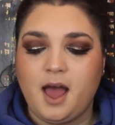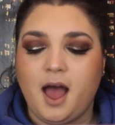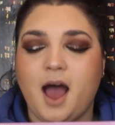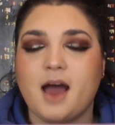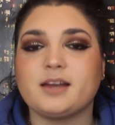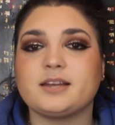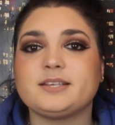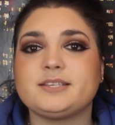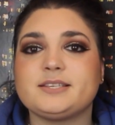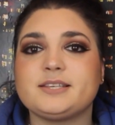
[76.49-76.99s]

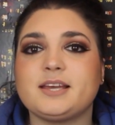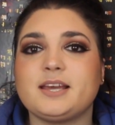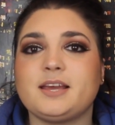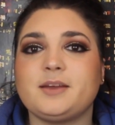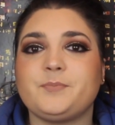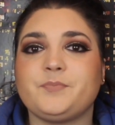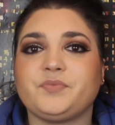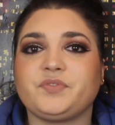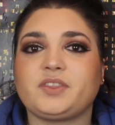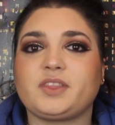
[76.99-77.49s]

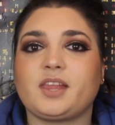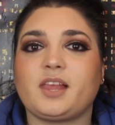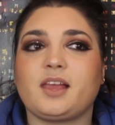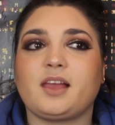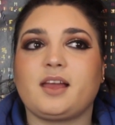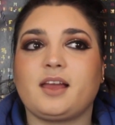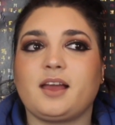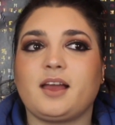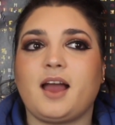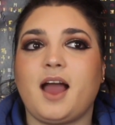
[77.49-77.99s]
Honestly,
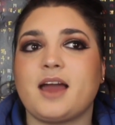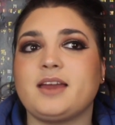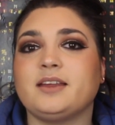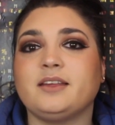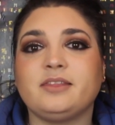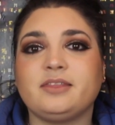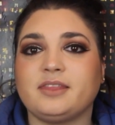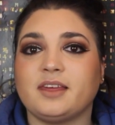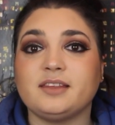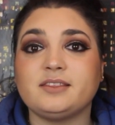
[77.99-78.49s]
I
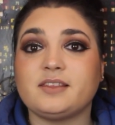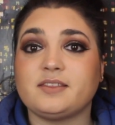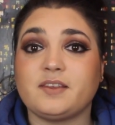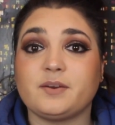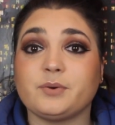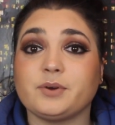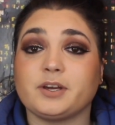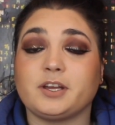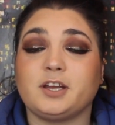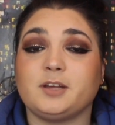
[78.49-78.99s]
didn't think that
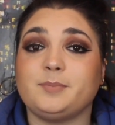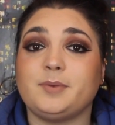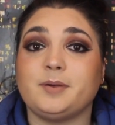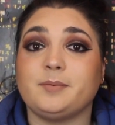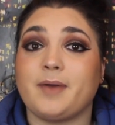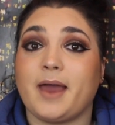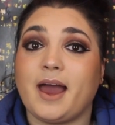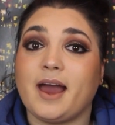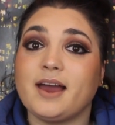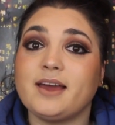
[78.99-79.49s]
they were going to
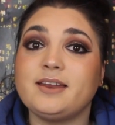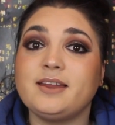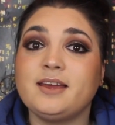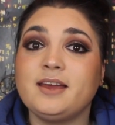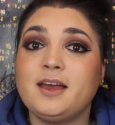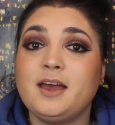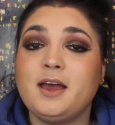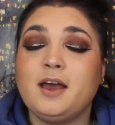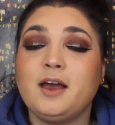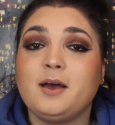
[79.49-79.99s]
be bad,
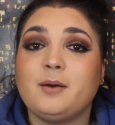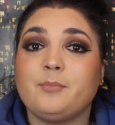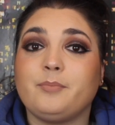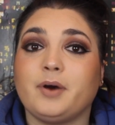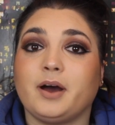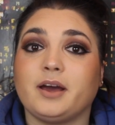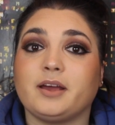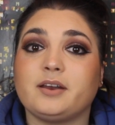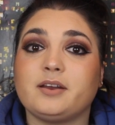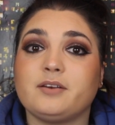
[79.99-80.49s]

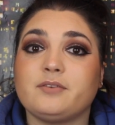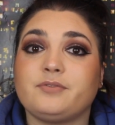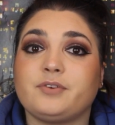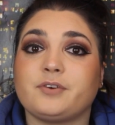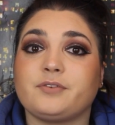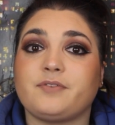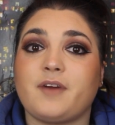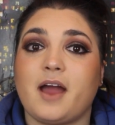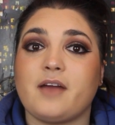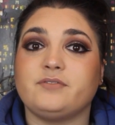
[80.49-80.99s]
but
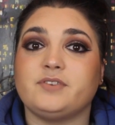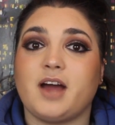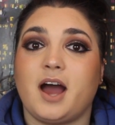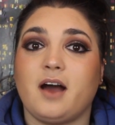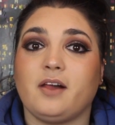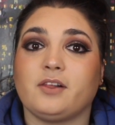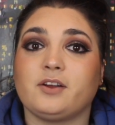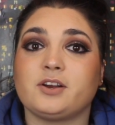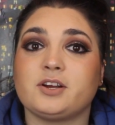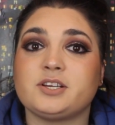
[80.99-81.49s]
for
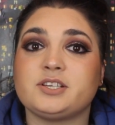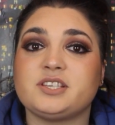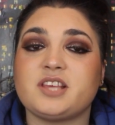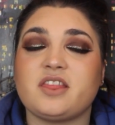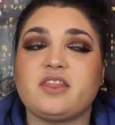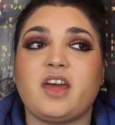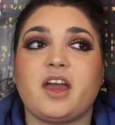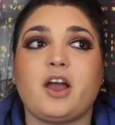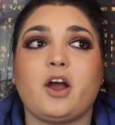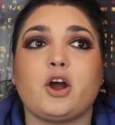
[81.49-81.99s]
$5,
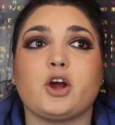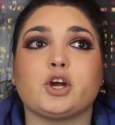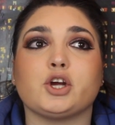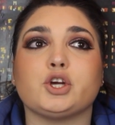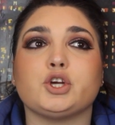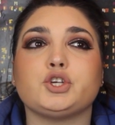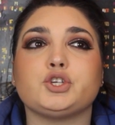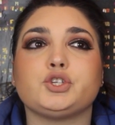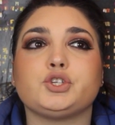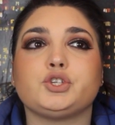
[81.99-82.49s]
they
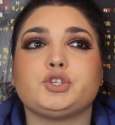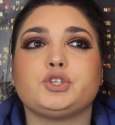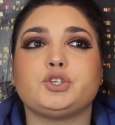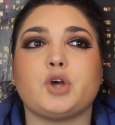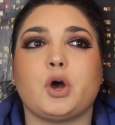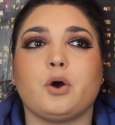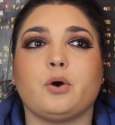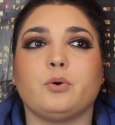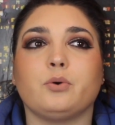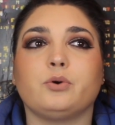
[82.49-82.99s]
are
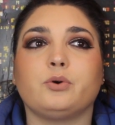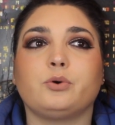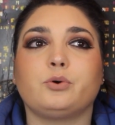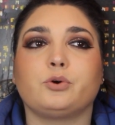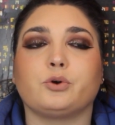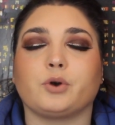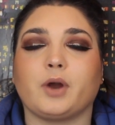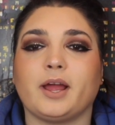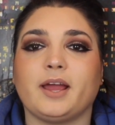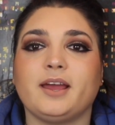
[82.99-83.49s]
so
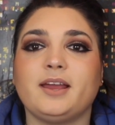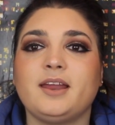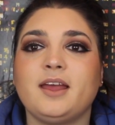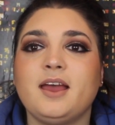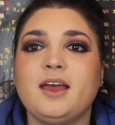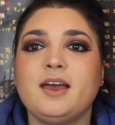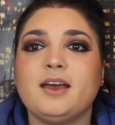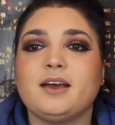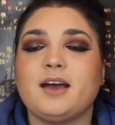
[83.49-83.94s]
great.